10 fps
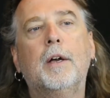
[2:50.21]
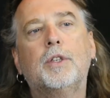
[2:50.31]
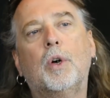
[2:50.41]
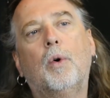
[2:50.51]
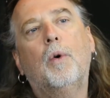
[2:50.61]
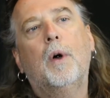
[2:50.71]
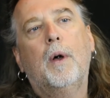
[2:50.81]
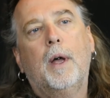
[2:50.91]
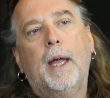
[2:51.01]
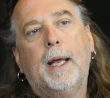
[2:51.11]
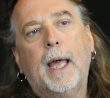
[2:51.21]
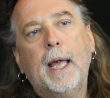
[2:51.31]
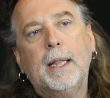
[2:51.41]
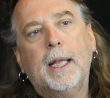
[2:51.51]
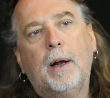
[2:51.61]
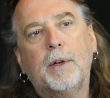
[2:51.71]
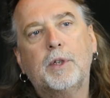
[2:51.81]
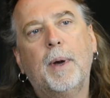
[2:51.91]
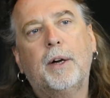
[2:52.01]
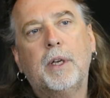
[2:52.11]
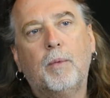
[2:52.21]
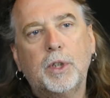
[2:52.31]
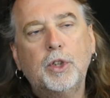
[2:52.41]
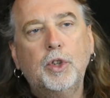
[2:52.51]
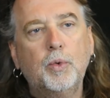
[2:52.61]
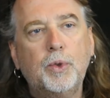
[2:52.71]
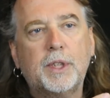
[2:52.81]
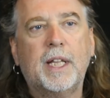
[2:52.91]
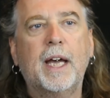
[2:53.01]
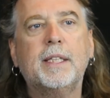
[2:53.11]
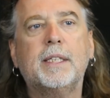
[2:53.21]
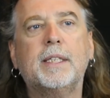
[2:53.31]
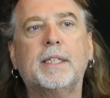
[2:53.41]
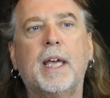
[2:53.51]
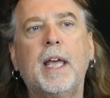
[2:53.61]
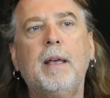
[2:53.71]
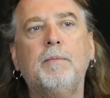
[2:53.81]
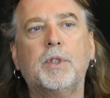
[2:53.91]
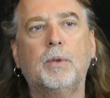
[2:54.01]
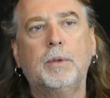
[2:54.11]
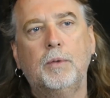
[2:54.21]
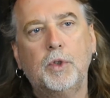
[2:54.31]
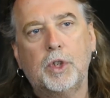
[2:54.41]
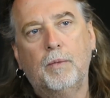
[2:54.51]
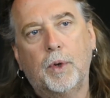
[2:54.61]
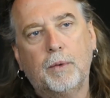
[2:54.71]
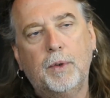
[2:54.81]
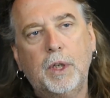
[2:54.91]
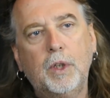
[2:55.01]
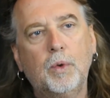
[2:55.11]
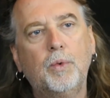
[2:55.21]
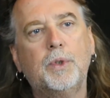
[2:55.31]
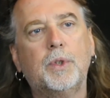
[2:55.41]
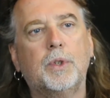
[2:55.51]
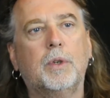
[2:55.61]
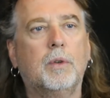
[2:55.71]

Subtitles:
So again, there as well, you want to use that same solution what we use